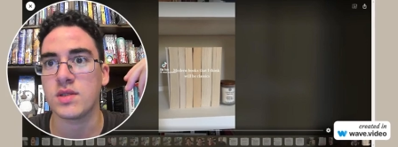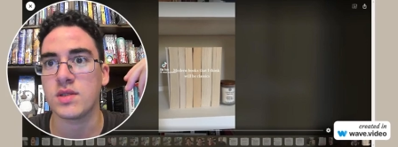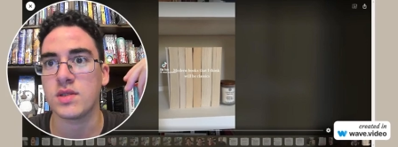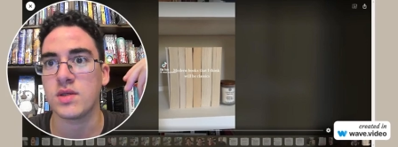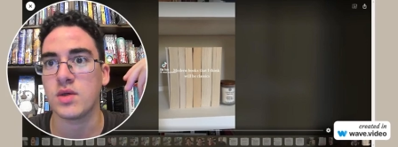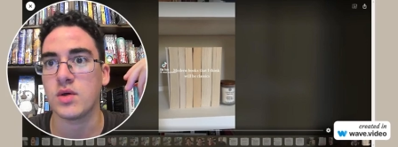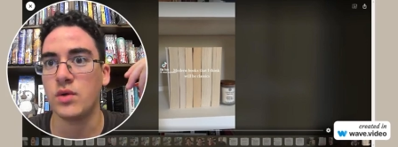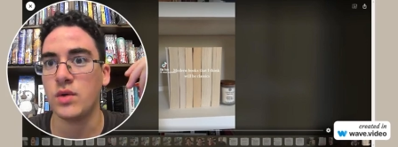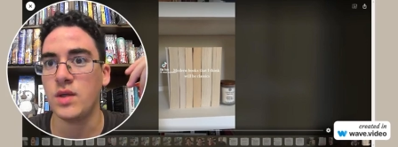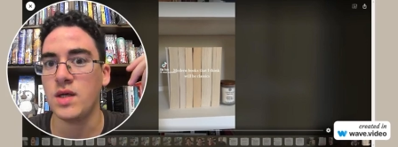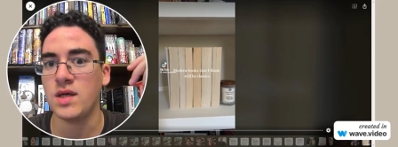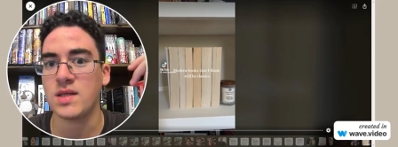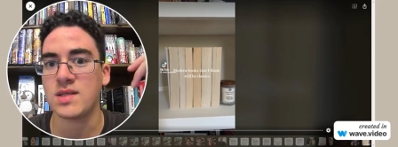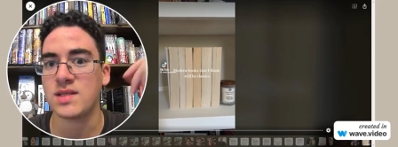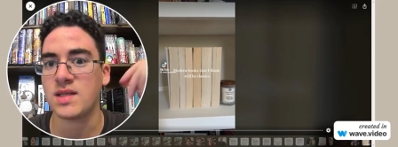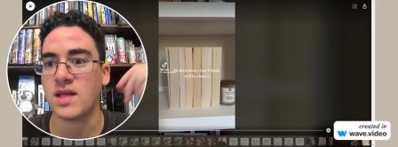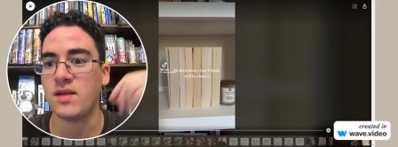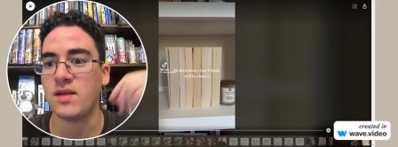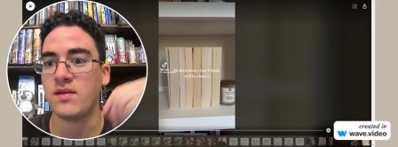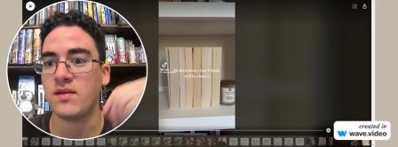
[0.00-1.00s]
So, yeah,
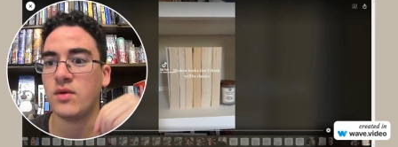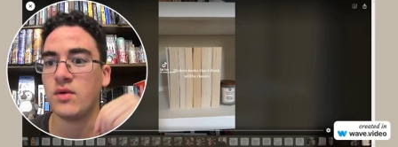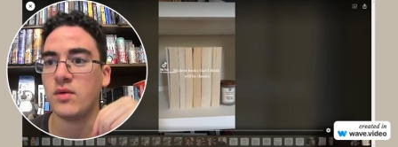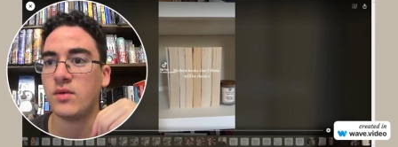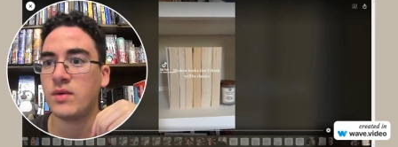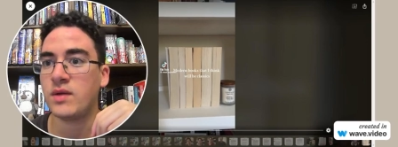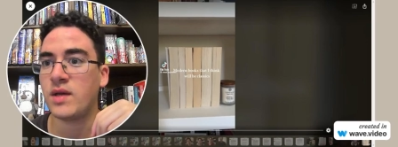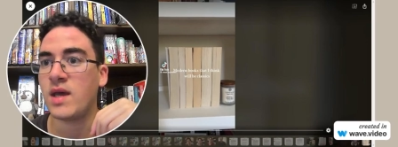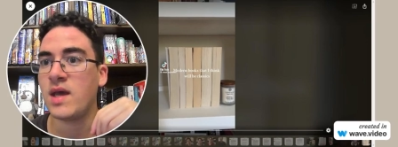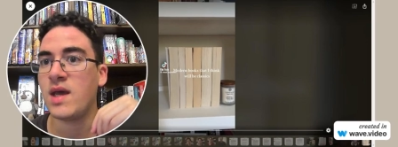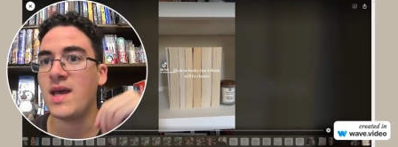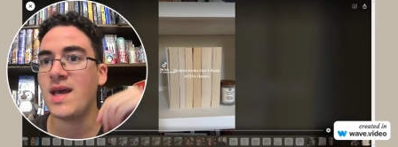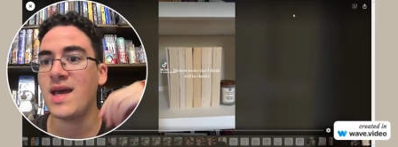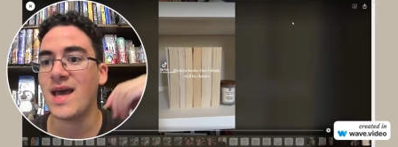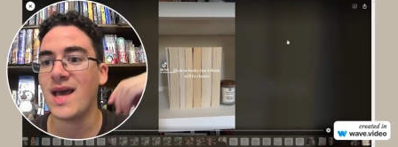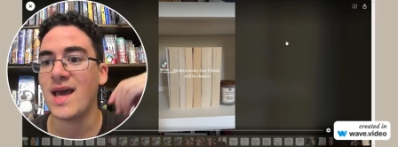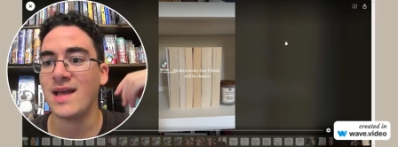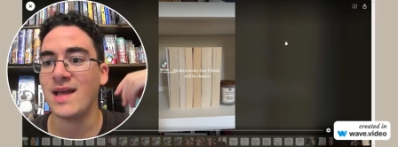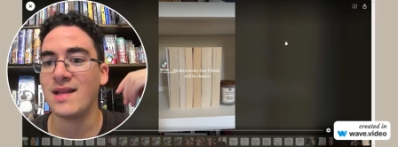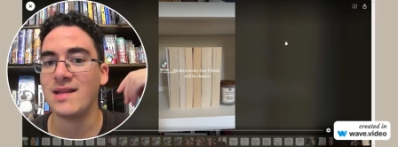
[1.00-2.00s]
stay tuned
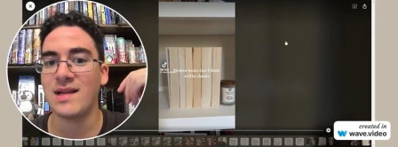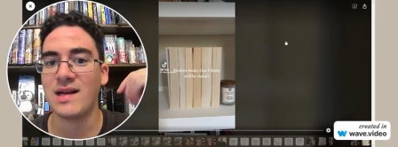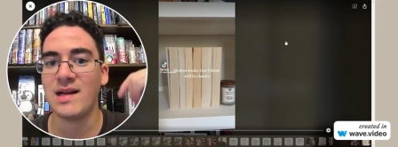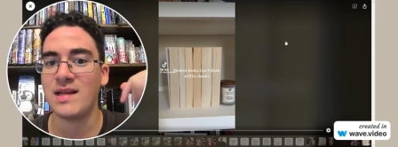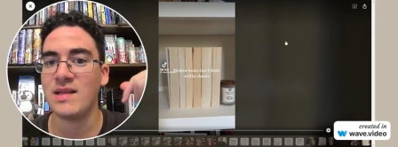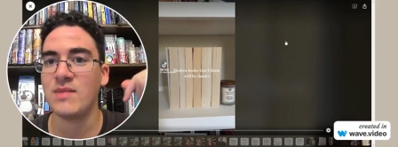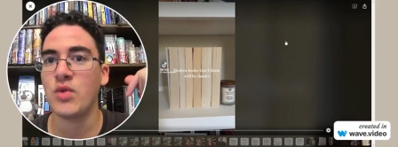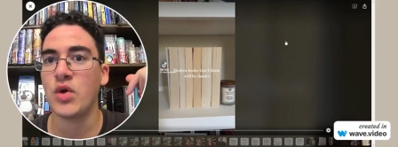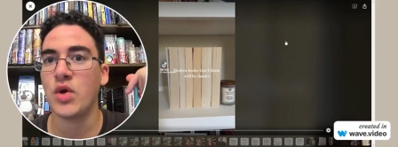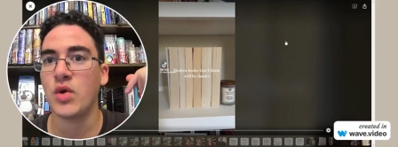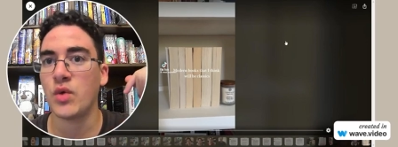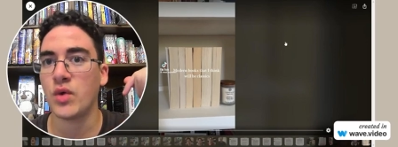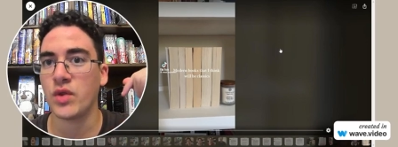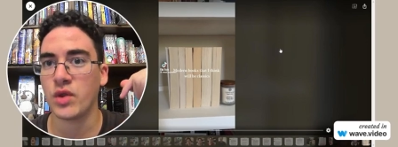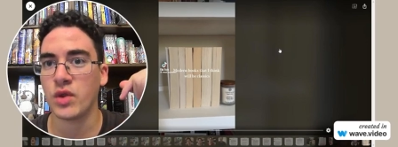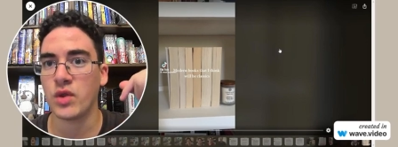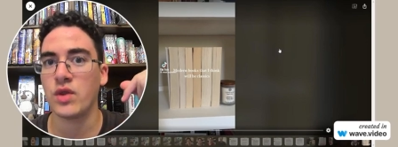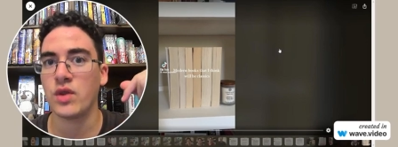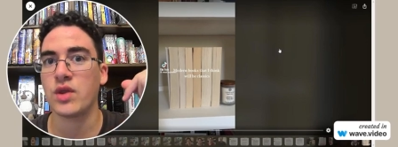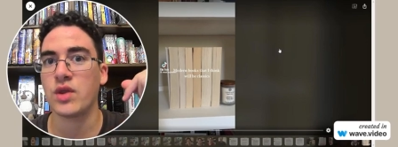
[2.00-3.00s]
and let me know
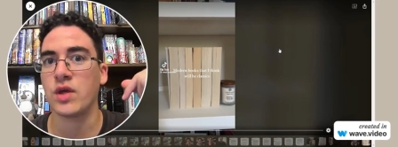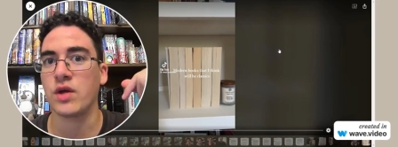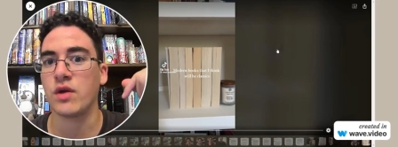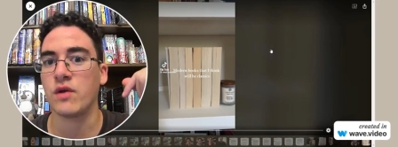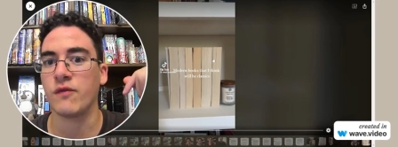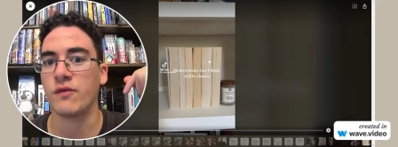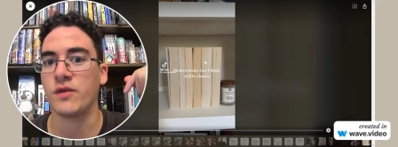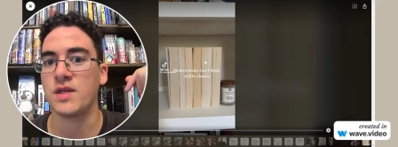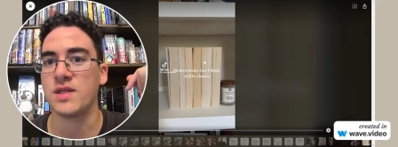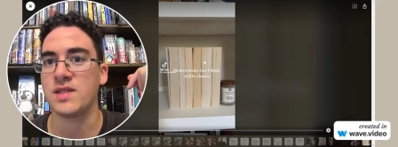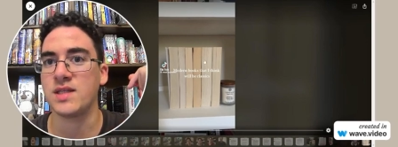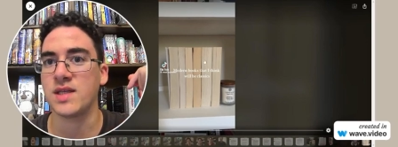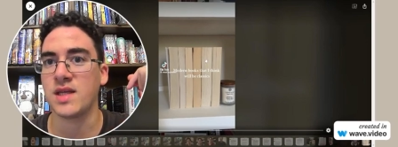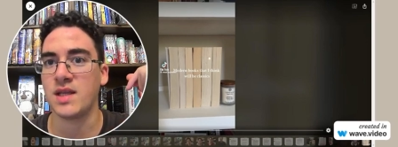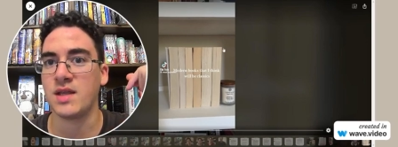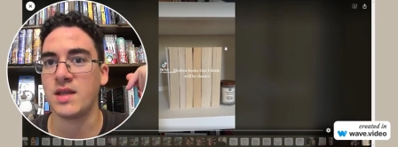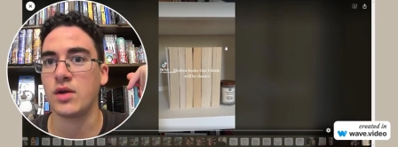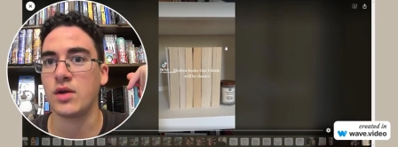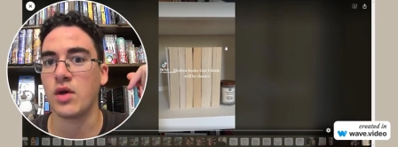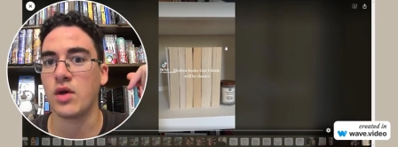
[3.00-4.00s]
what you think of this
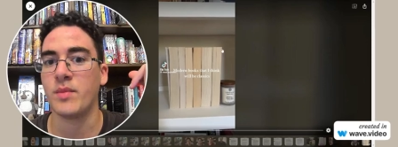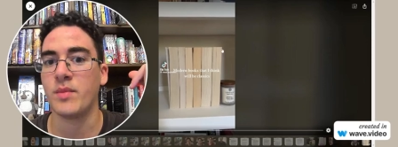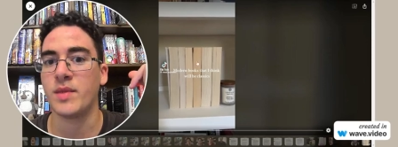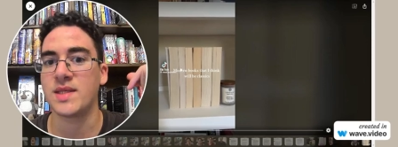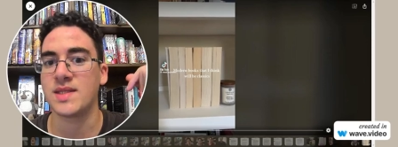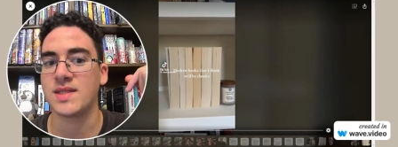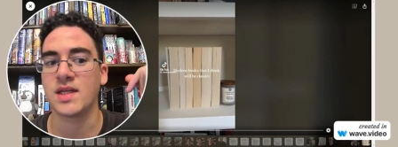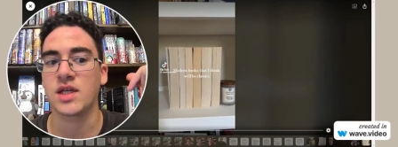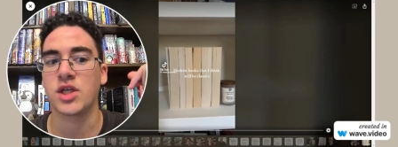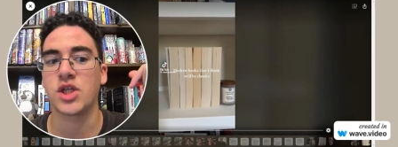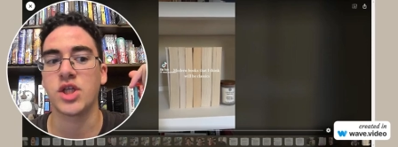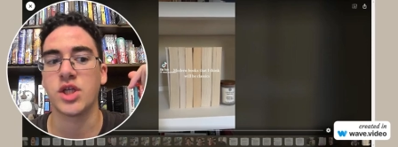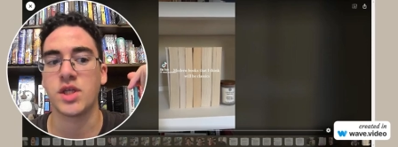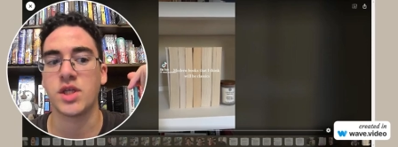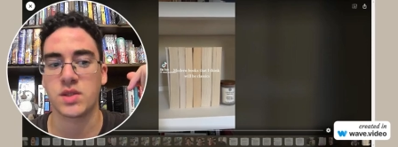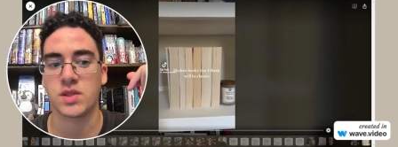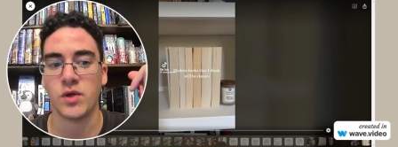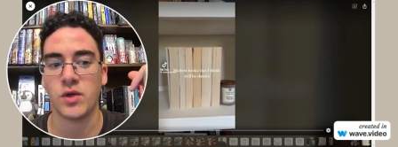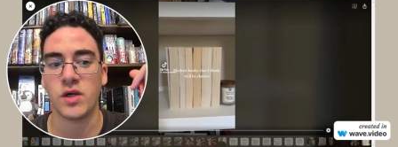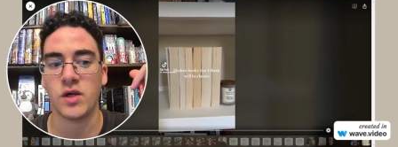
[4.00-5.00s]
in the comment section
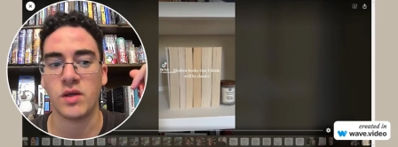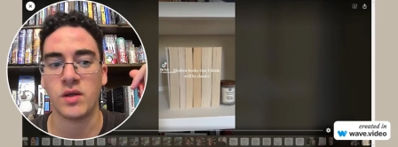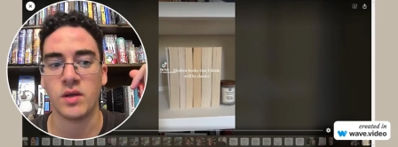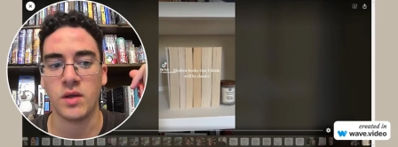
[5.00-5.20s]
as well.